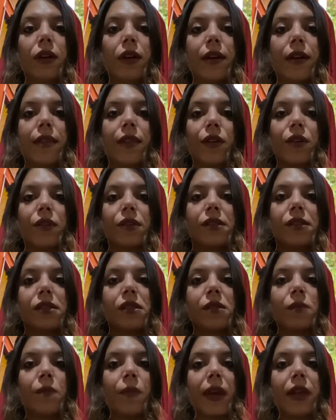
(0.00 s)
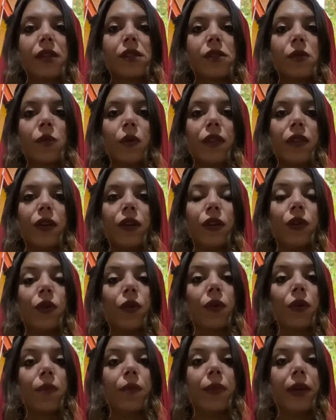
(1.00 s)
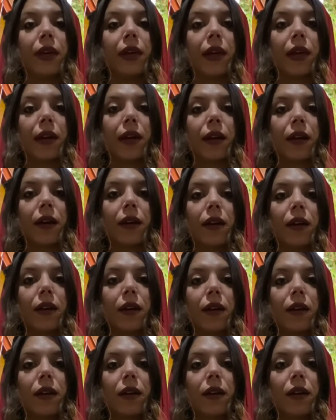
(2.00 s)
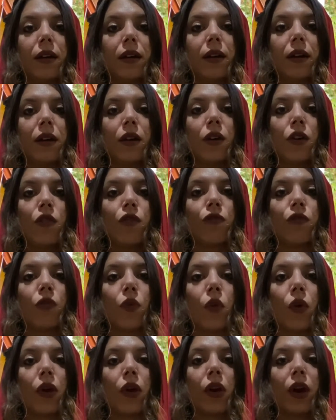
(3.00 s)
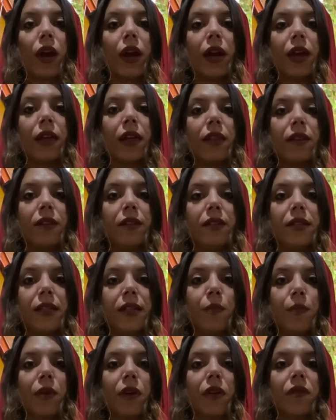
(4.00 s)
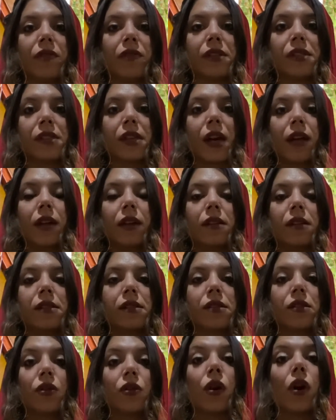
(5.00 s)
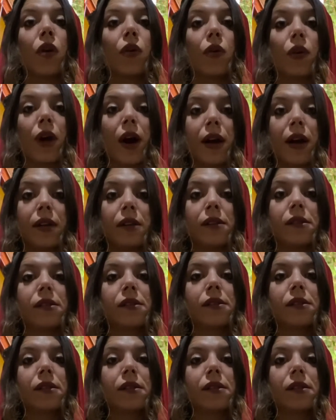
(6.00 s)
There is space within your being for the deeper vasanas to arise.